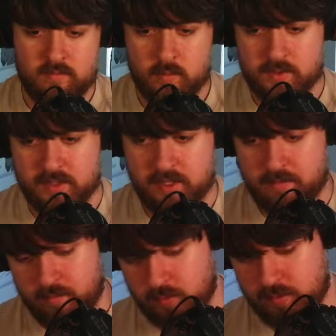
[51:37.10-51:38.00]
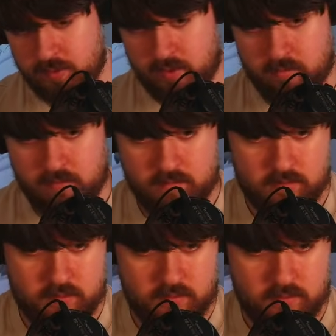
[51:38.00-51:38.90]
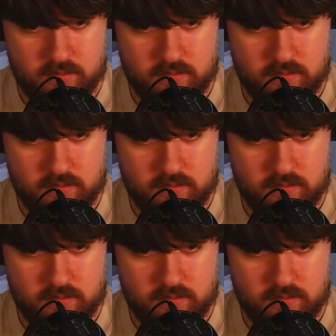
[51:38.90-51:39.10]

We'll see. We'll see. Oh.